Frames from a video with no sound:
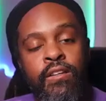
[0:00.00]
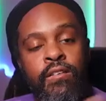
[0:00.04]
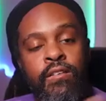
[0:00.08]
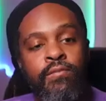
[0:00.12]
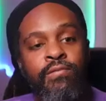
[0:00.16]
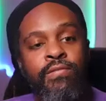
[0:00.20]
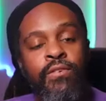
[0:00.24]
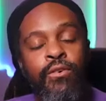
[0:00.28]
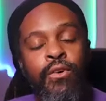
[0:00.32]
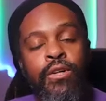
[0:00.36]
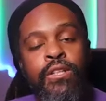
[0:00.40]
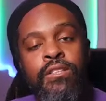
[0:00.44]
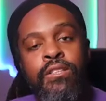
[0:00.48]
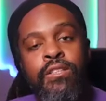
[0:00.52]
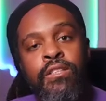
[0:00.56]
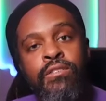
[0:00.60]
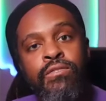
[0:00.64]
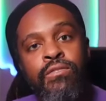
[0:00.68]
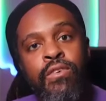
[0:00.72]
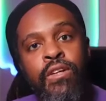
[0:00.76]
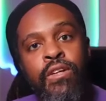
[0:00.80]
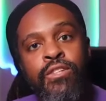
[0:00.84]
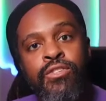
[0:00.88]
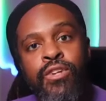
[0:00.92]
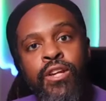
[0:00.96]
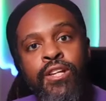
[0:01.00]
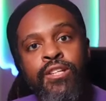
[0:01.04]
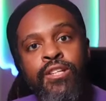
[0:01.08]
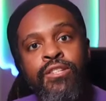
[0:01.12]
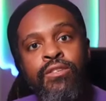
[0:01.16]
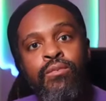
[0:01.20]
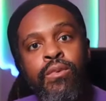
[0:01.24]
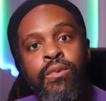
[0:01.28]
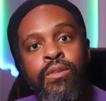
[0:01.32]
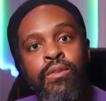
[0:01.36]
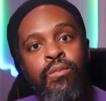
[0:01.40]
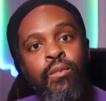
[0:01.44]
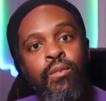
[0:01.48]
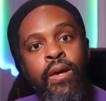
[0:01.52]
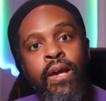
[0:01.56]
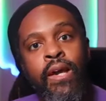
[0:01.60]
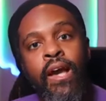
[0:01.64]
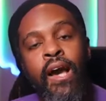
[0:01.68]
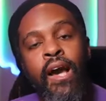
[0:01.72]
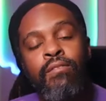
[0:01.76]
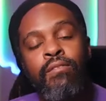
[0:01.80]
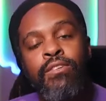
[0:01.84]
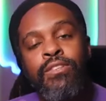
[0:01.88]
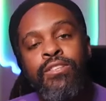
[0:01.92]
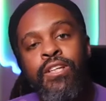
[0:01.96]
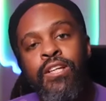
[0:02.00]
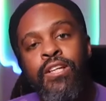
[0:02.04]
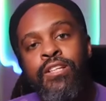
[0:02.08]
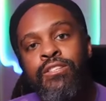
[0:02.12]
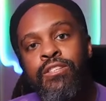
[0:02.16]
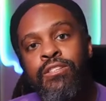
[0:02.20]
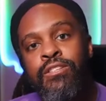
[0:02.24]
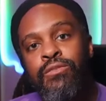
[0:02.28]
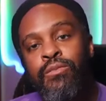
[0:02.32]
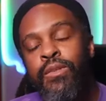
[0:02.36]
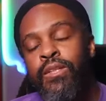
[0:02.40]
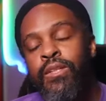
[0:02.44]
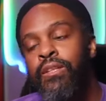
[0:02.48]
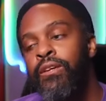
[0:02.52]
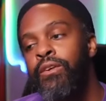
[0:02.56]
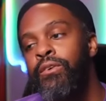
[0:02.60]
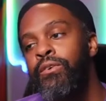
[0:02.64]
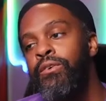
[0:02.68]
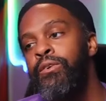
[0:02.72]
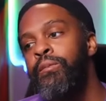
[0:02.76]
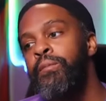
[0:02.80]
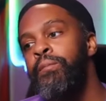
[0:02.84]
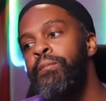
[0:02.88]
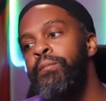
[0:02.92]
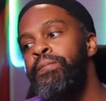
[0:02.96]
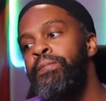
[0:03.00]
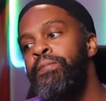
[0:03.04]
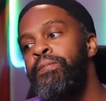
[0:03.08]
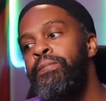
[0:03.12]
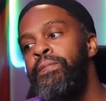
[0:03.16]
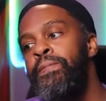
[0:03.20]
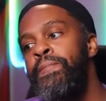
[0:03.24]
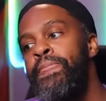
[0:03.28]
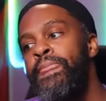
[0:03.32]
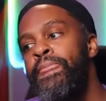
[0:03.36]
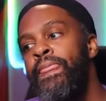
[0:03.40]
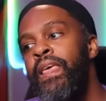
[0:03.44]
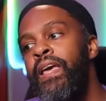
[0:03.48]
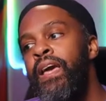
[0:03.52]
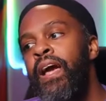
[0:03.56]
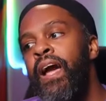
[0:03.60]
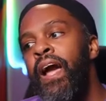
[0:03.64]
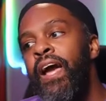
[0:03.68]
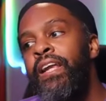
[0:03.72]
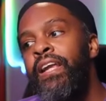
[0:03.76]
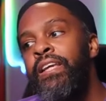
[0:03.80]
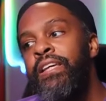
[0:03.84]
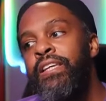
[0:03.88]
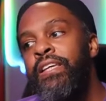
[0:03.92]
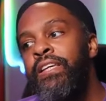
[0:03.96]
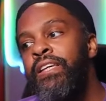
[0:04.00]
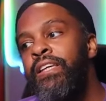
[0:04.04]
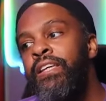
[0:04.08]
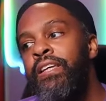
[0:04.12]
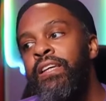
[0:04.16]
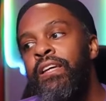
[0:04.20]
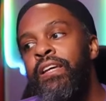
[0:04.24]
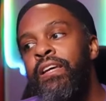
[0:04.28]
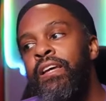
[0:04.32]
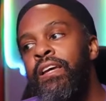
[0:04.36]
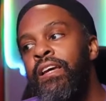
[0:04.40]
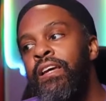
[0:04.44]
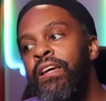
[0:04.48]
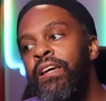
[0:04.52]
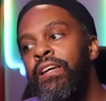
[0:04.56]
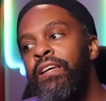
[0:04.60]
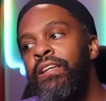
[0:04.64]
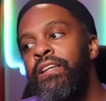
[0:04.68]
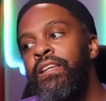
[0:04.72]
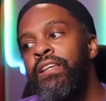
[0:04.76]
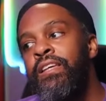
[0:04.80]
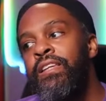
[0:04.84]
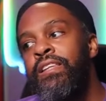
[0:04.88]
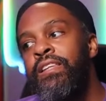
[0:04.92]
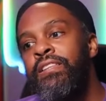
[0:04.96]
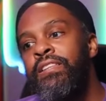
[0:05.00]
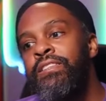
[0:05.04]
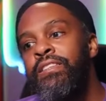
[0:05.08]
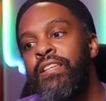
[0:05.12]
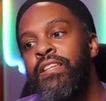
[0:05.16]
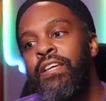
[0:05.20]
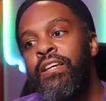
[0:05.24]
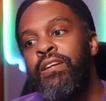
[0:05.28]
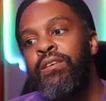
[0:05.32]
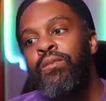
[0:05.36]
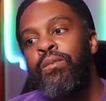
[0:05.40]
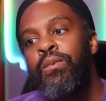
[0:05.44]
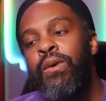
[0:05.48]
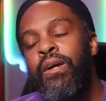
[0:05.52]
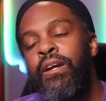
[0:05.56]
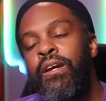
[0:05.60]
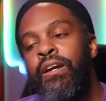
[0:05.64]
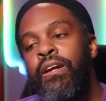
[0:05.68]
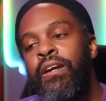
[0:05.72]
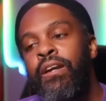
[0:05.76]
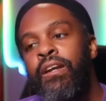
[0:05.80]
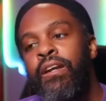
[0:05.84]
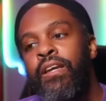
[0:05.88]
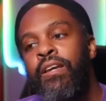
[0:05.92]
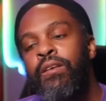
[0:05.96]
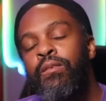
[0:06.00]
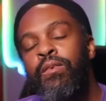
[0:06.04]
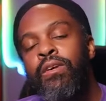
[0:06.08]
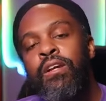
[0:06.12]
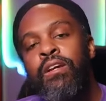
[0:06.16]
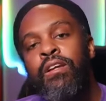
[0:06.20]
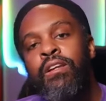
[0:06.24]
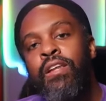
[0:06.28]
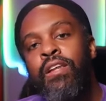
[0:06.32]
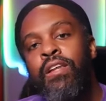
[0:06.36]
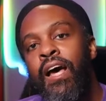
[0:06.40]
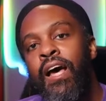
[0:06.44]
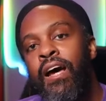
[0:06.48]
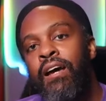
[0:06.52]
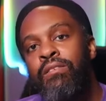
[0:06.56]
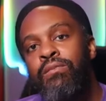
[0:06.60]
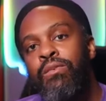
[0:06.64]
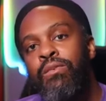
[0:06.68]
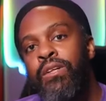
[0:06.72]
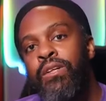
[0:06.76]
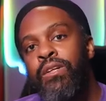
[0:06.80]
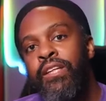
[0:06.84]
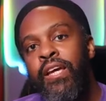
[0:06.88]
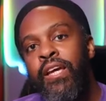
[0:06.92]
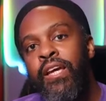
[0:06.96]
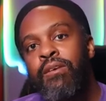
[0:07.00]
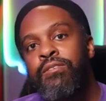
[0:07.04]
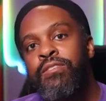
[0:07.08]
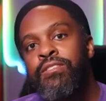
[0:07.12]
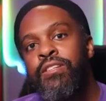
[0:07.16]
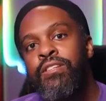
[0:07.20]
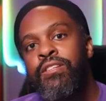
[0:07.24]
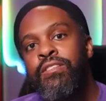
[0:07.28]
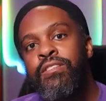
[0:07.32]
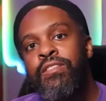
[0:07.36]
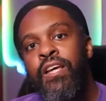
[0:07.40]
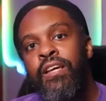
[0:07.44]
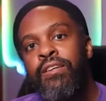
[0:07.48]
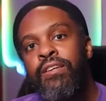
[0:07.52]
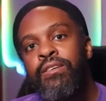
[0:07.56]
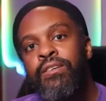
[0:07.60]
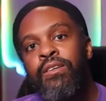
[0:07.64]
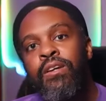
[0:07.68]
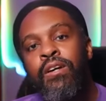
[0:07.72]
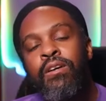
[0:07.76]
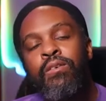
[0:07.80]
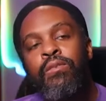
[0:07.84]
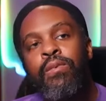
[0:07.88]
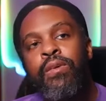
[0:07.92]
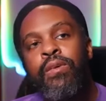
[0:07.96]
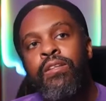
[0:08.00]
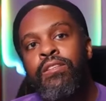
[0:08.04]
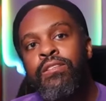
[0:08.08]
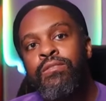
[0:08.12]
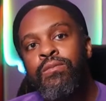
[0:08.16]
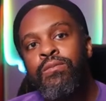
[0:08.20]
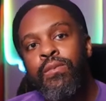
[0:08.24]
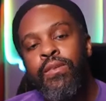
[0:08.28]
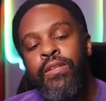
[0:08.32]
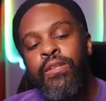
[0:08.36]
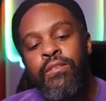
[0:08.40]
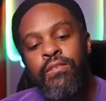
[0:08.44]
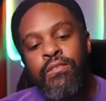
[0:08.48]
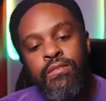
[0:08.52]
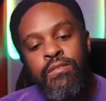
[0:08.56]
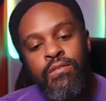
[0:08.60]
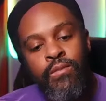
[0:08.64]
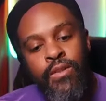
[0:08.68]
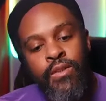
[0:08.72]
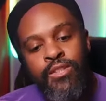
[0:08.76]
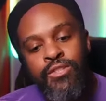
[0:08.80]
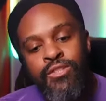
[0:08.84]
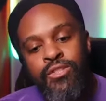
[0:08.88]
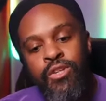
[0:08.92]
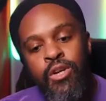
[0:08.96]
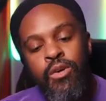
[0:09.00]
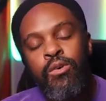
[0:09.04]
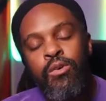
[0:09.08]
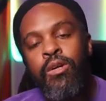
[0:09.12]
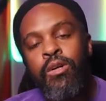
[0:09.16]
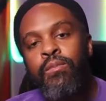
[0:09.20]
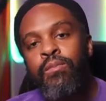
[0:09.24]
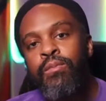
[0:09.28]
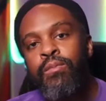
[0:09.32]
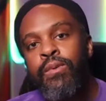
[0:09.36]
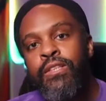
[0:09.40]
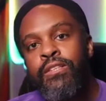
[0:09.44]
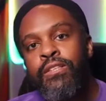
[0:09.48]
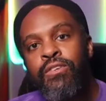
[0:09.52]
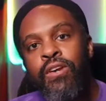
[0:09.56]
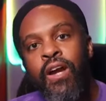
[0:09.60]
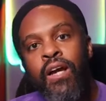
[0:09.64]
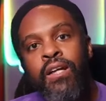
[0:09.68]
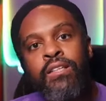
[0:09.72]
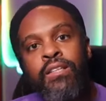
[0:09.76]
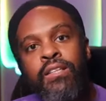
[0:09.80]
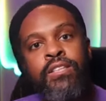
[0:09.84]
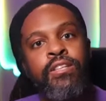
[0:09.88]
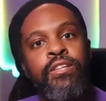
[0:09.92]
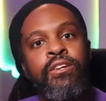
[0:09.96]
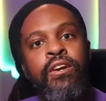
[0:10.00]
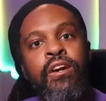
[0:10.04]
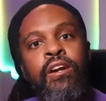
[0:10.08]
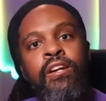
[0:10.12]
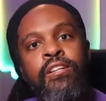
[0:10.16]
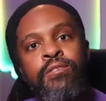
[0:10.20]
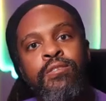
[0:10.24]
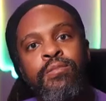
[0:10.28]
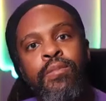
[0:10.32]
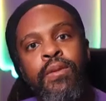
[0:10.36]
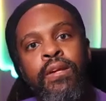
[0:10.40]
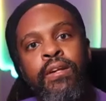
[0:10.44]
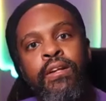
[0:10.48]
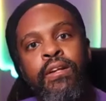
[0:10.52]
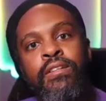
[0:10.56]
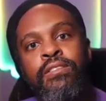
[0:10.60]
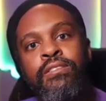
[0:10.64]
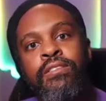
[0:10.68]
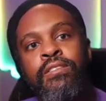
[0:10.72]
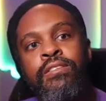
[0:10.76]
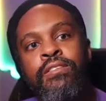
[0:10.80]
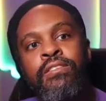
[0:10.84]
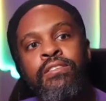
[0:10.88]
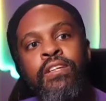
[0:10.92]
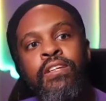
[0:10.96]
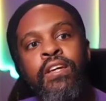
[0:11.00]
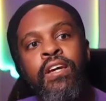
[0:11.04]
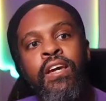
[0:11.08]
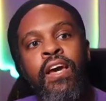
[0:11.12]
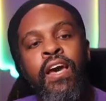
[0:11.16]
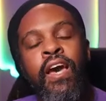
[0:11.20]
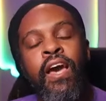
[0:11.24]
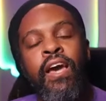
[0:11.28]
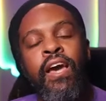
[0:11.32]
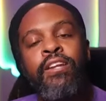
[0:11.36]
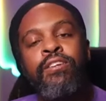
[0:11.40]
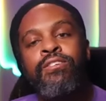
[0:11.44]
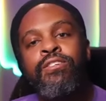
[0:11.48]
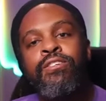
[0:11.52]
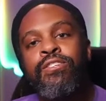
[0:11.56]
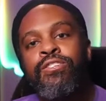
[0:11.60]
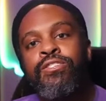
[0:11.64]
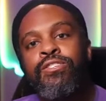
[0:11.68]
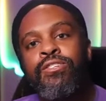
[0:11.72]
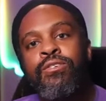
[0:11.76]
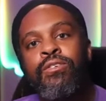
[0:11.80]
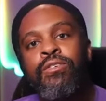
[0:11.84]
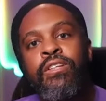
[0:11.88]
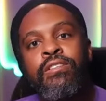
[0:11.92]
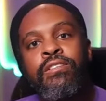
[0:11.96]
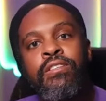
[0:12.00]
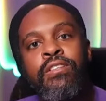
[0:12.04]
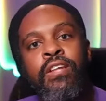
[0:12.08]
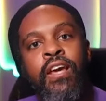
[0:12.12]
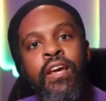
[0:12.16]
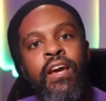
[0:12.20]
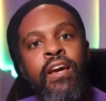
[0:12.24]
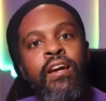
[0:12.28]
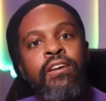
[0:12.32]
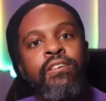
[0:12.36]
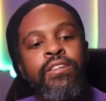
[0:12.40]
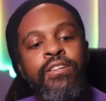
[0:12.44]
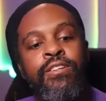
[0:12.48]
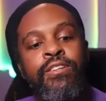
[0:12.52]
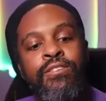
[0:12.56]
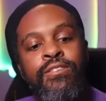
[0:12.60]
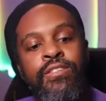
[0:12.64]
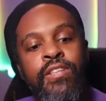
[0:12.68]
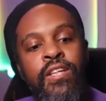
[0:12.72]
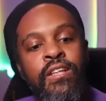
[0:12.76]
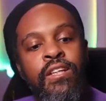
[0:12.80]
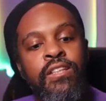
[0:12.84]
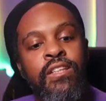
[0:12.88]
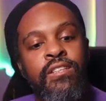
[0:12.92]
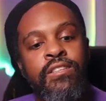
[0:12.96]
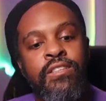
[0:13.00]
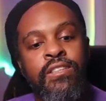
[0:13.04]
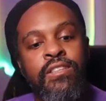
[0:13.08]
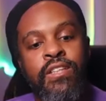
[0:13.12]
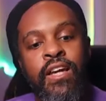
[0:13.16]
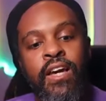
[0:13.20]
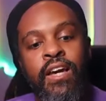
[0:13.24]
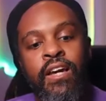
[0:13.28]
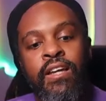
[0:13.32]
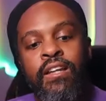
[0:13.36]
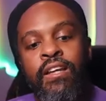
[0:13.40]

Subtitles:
voiced his frustration with the way conversations went in the group. And he did this thing where he went on live one day and was just like, we show up, we try to tell you our experiences, and you just shoot us down and you tell us that